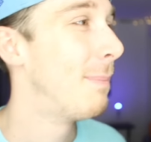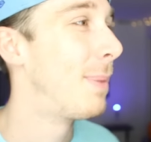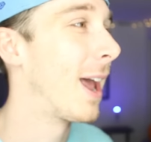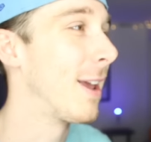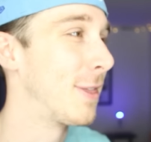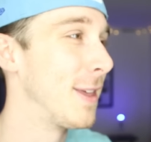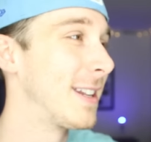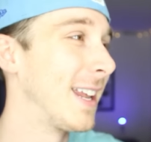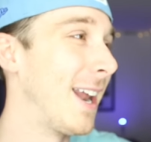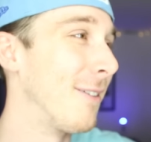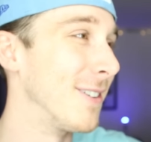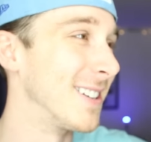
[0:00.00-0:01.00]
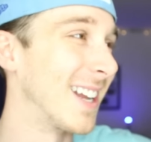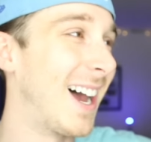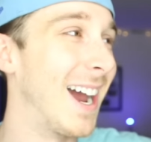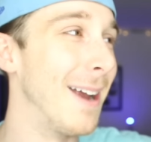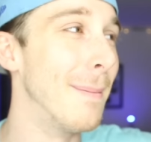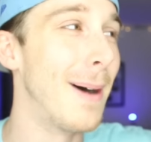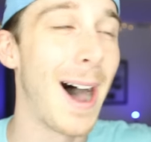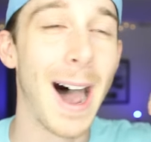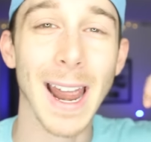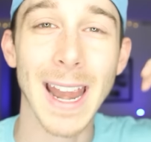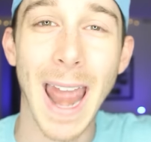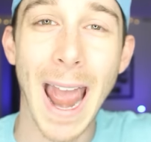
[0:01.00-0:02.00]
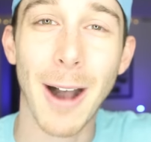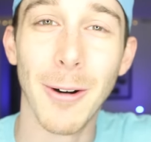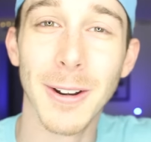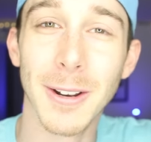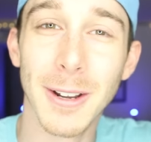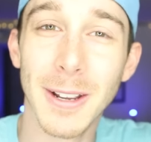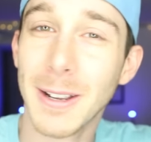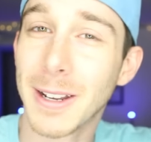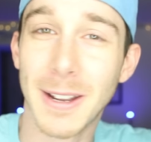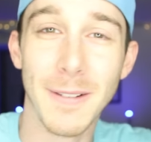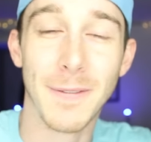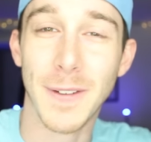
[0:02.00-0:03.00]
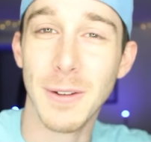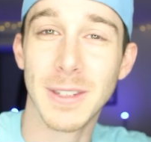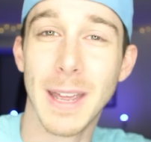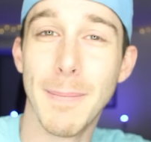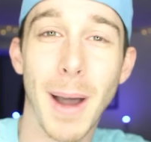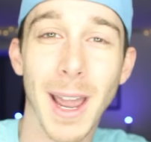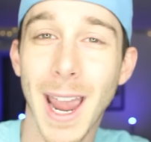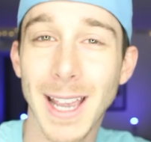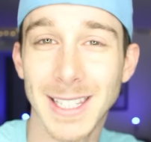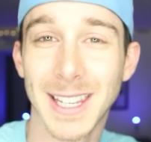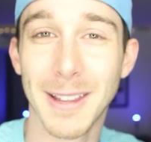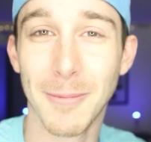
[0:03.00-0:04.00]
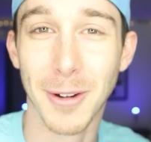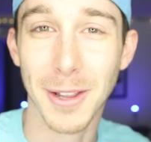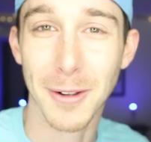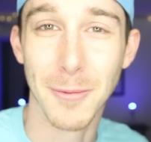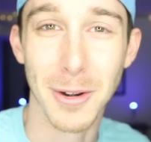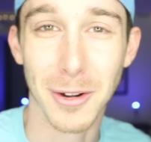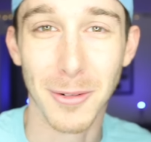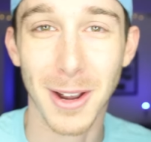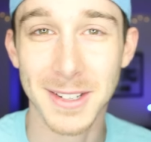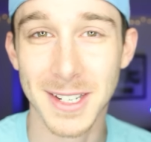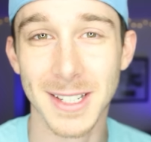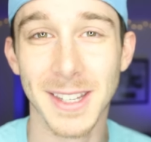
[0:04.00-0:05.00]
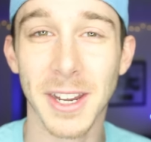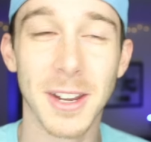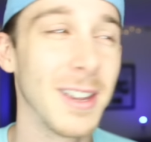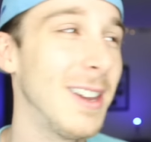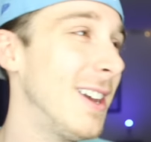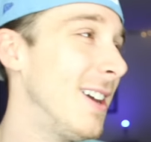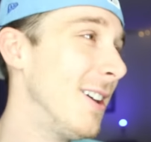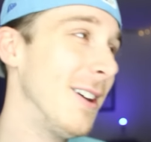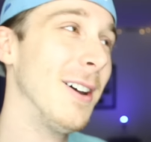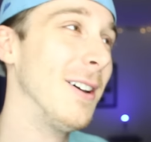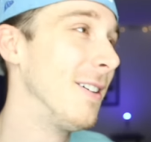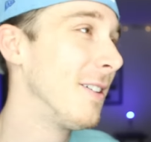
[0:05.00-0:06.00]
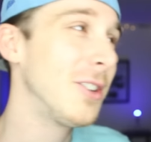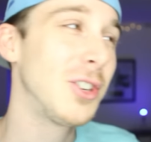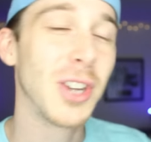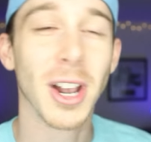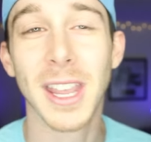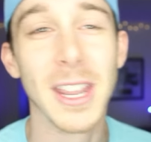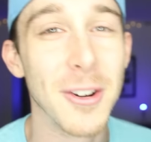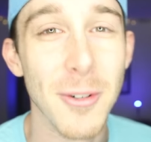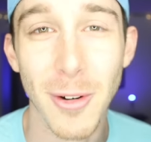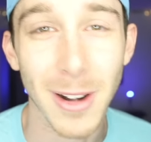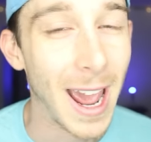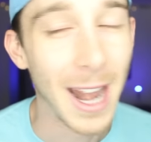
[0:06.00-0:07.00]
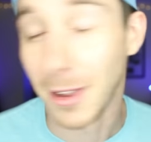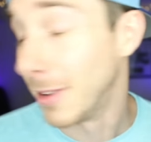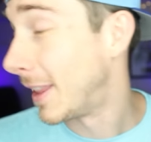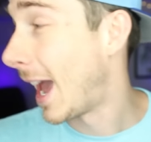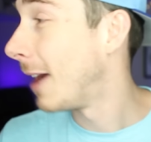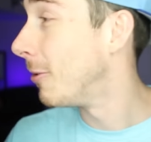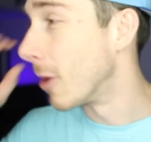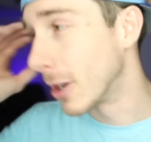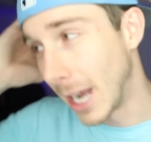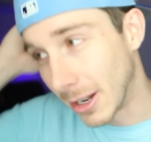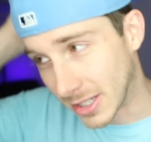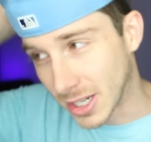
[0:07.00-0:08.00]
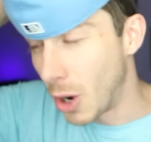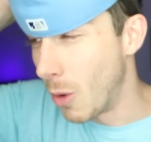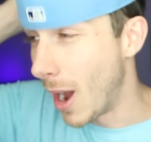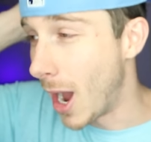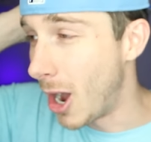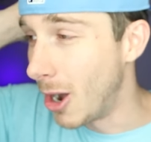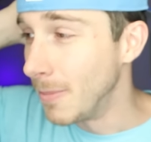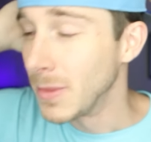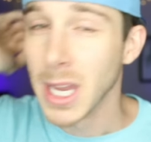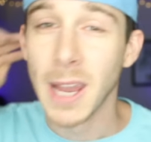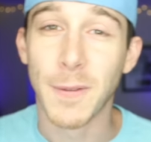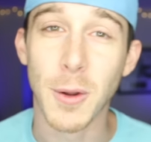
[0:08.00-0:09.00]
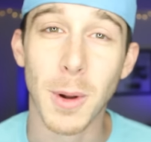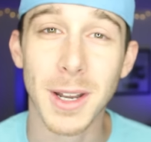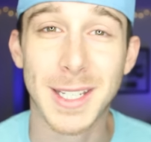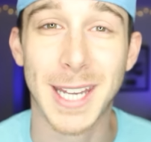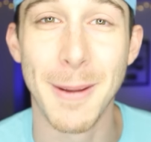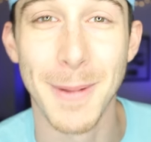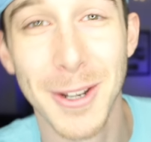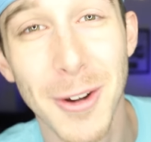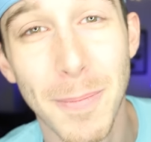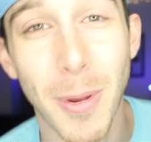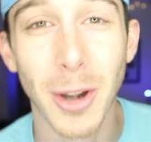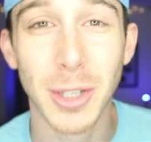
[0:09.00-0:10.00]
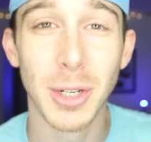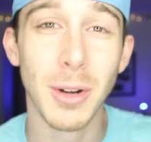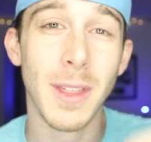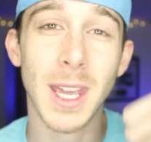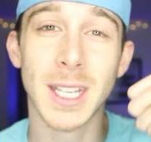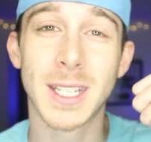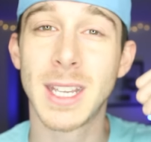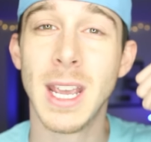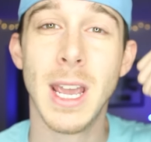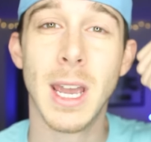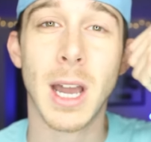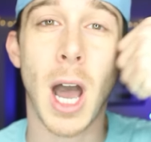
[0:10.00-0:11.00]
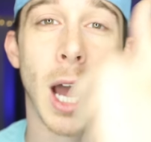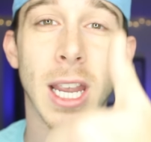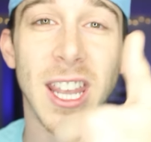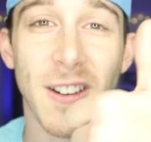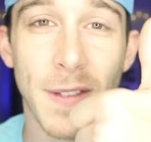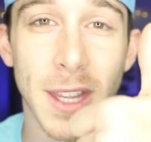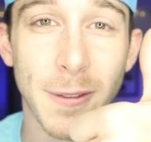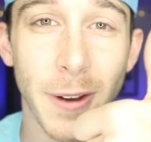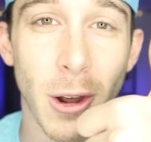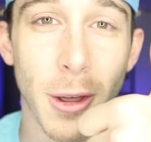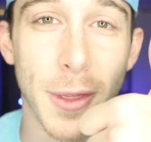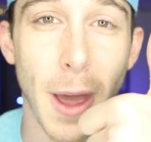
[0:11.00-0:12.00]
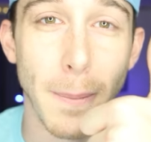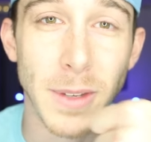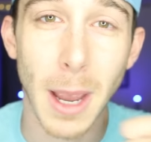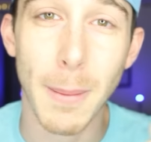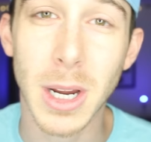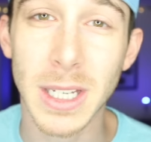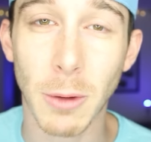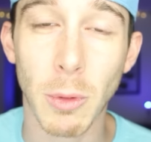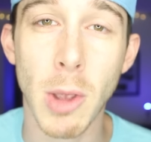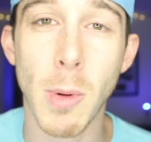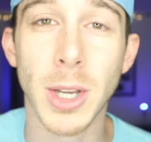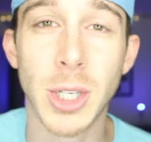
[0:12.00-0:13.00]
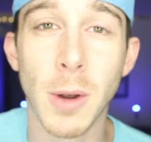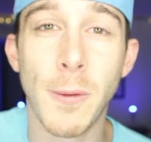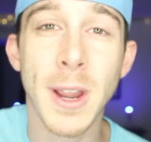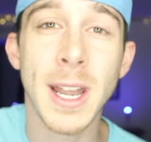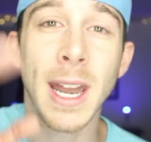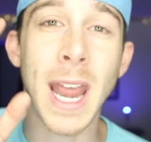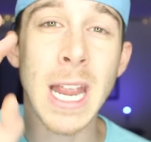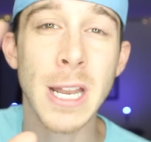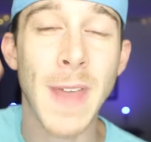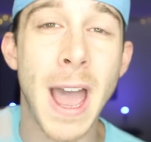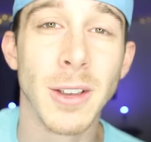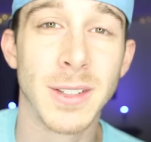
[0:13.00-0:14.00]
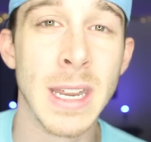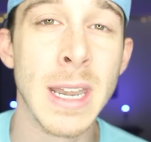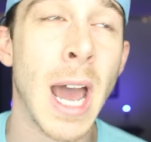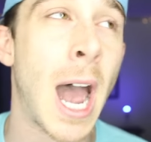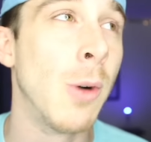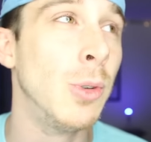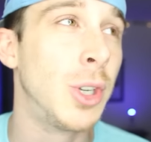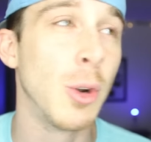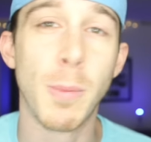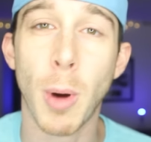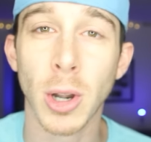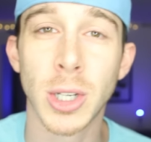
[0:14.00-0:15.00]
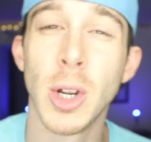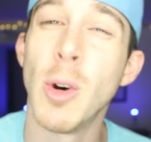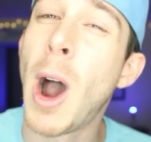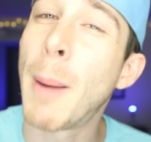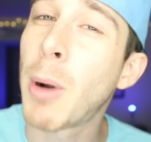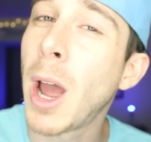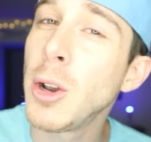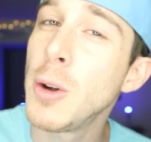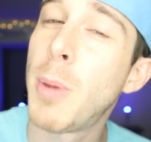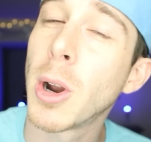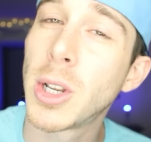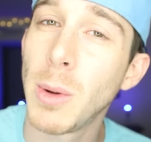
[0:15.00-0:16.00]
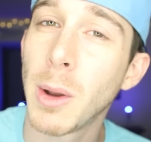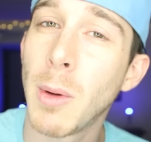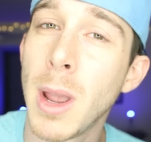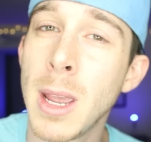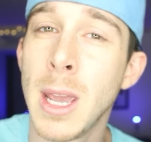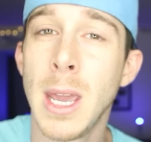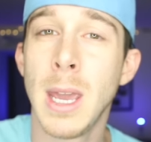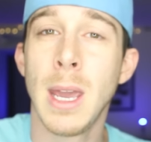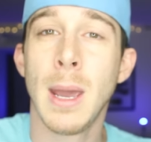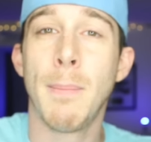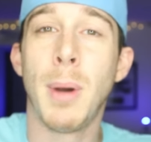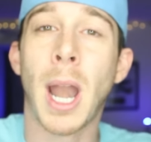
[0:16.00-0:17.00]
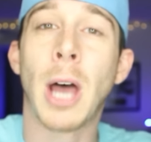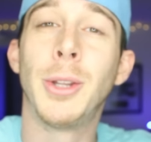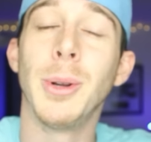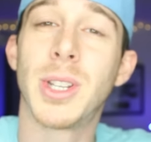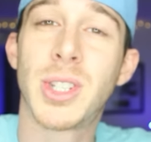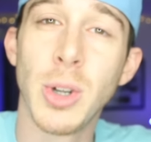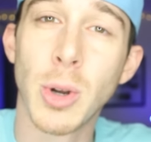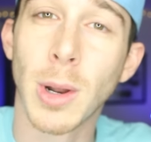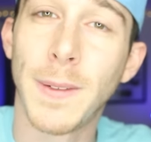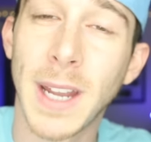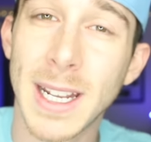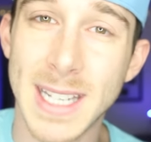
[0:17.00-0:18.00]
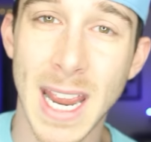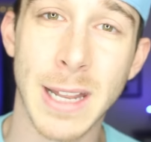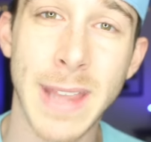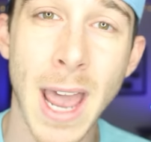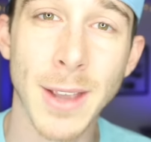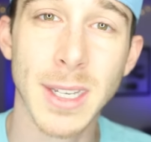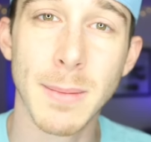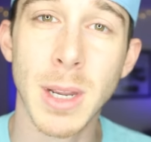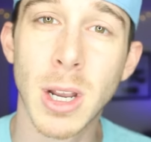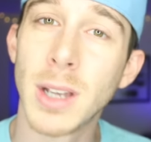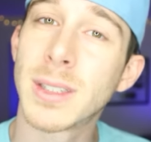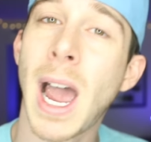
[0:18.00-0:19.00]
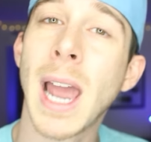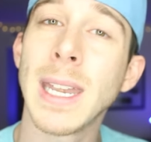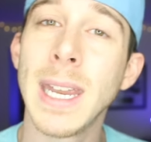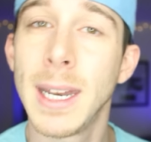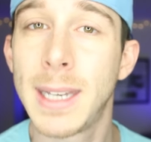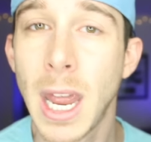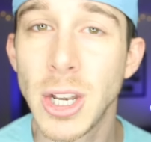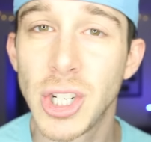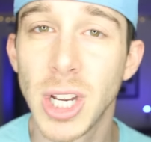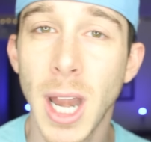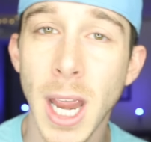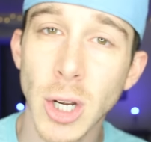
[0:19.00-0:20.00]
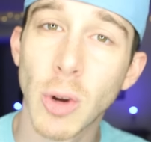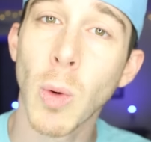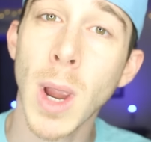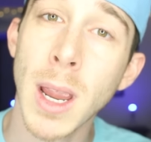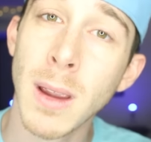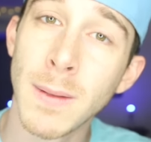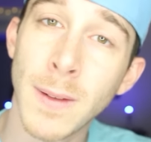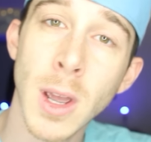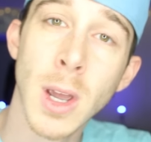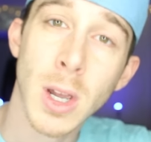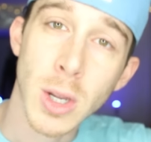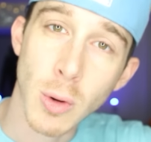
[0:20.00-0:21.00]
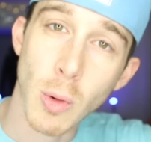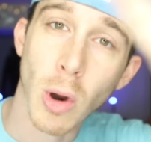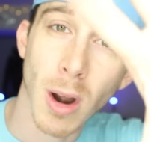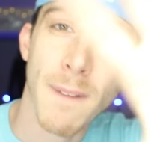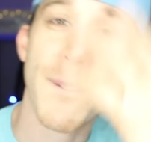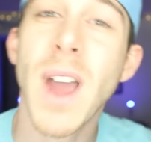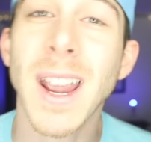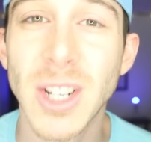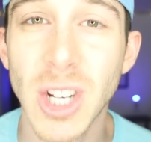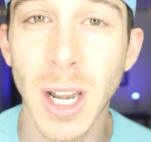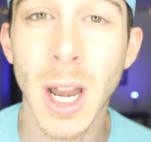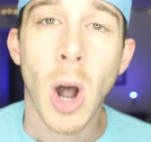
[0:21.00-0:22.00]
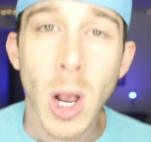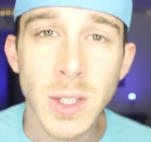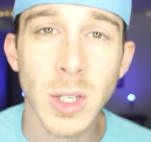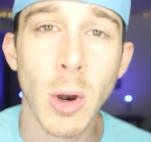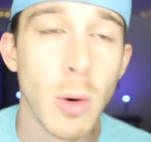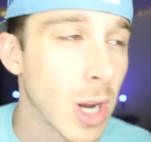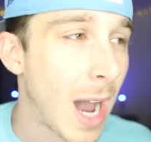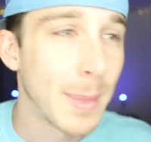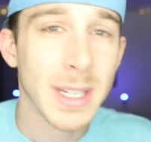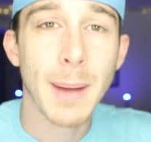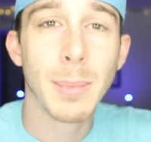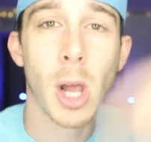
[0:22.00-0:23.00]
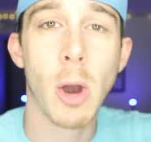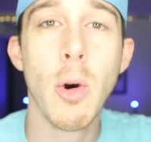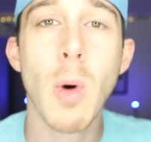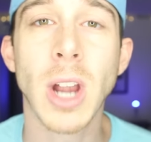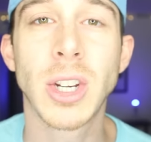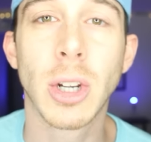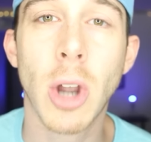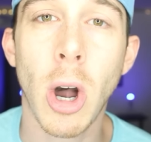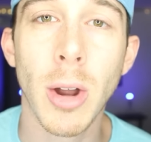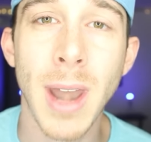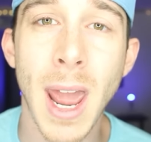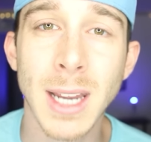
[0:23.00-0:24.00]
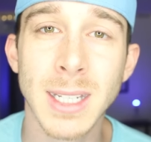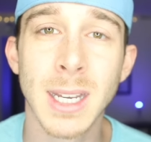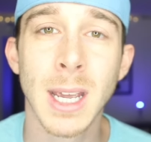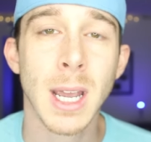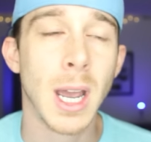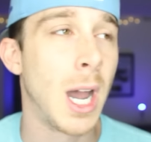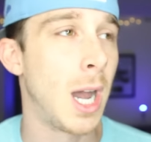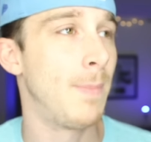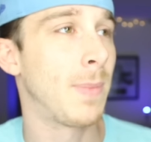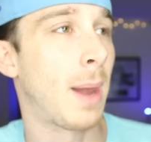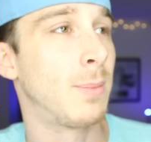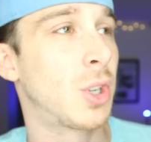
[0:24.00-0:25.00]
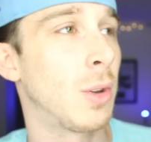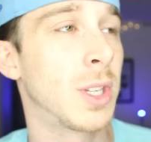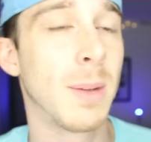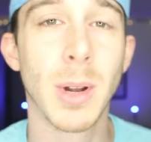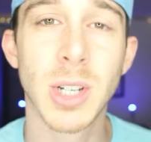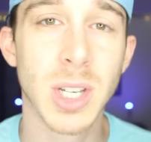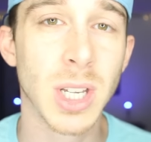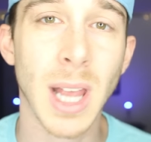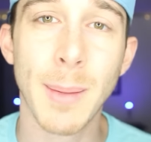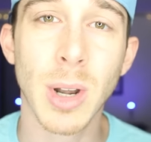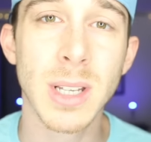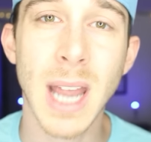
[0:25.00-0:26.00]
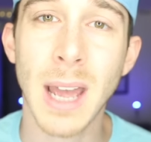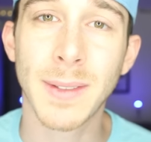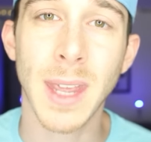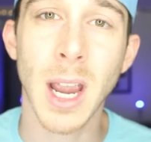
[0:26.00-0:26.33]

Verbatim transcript: But I think that every time I out confuse them by asking them really weird questions like shucking cord. I don't know. That worked out so well. If you want to see me do a part two to this, uh, give this video a thumbs up because I really want to. If we can hit 8,000, I will do a part two. I'll probably do a part two anyway but I'll do it sooner if it gets to 8,000 because I need attention and crave your affection. Also, comment down below who I should call next. Um, I'm sure there's a bunch of celebrities out